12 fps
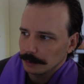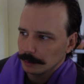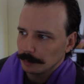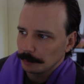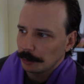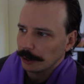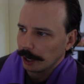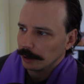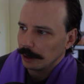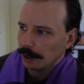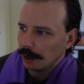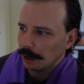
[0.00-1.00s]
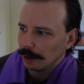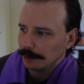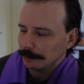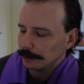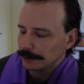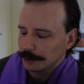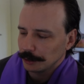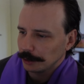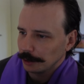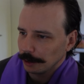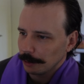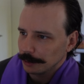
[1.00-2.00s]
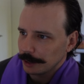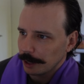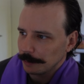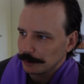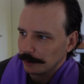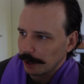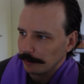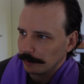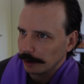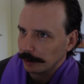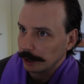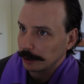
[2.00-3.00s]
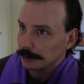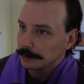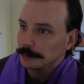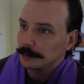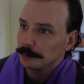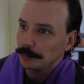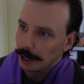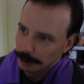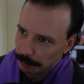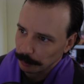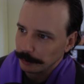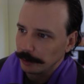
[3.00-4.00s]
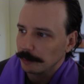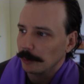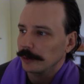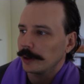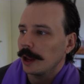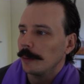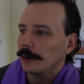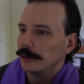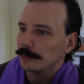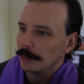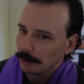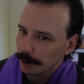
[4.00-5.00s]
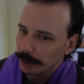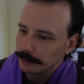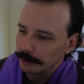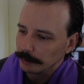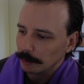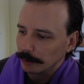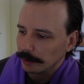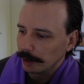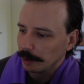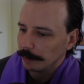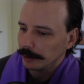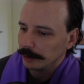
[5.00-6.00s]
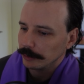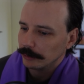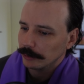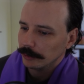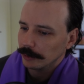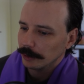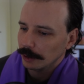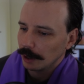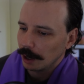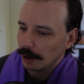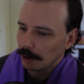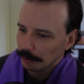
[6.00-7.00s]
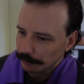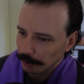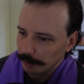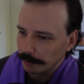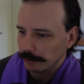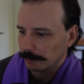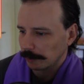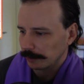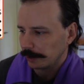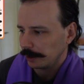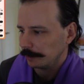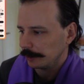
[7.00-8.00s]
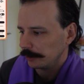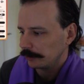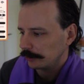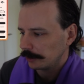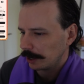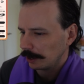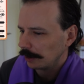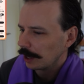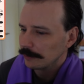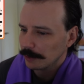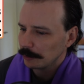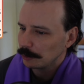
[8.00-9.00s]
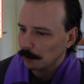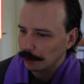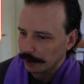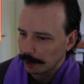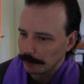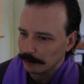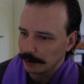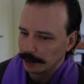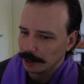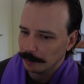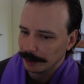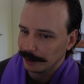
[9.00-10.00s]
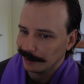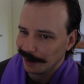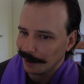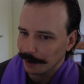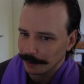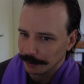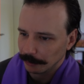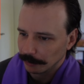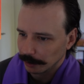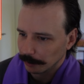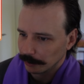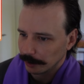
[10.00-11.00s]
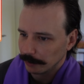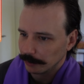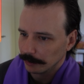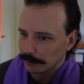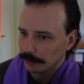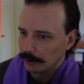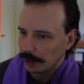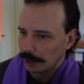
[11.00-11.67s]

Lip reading: But yeah, essentially the lowest damage 5 threat, like Black Bolt does more damage, MODOK does more damage, Ultron does more damage, and a lot of them do more damage than him in non-ideal circumstances.